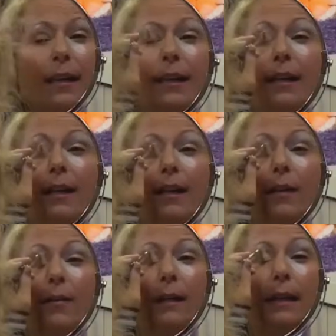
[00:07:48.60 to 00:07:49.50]
Here
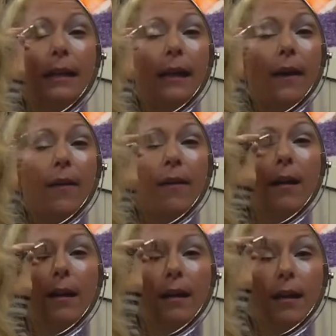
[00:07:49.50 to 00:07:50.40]
we go.
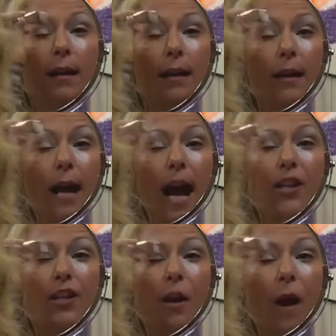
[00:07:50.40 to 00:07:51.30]

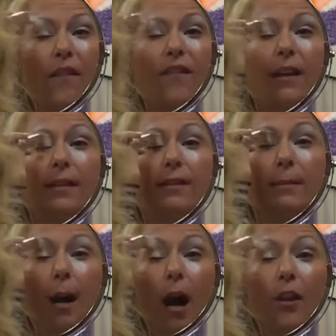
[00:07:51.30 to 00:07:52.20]
And you know, I found out
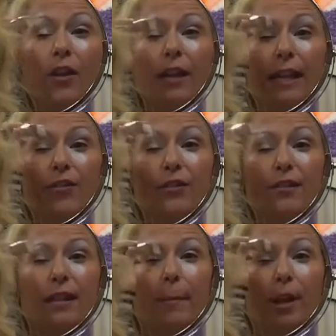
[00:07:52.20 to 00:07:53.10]
some other
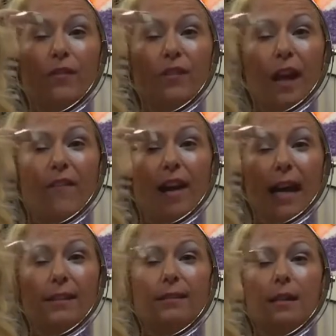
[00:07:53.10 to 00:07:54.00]
interesting butterfly
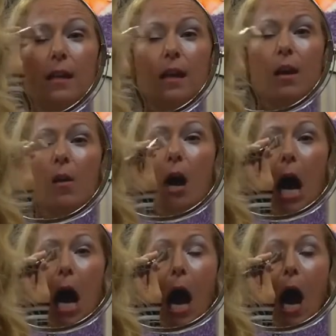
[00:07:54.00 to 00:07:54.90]
facts.
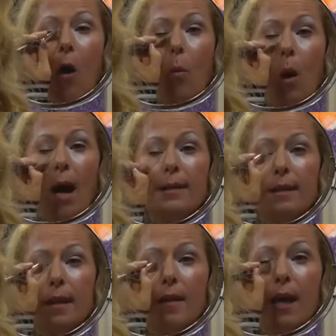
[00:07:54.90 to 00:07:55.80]
What
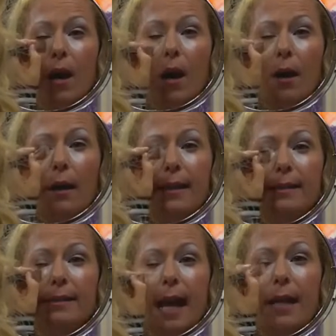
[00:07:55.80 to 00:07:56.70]
they are
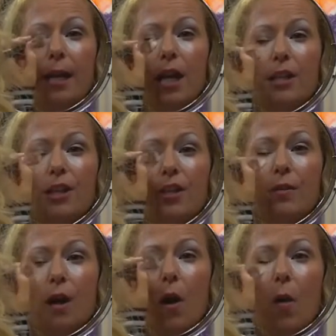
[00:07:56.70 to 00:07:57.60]
is that, did
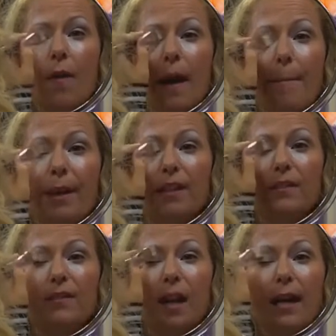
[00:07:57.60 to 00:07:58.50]
you know that
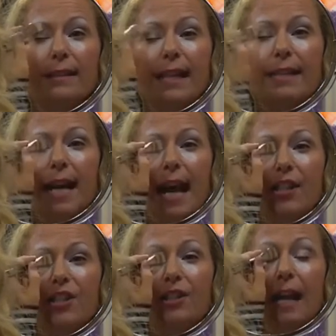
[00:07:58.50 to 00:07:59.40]
butterflies
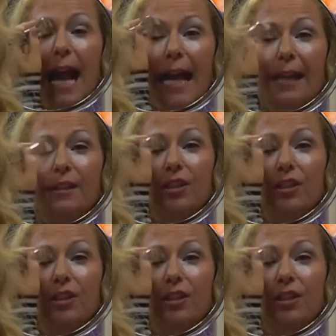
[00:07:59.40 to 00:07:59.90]
attach their eggs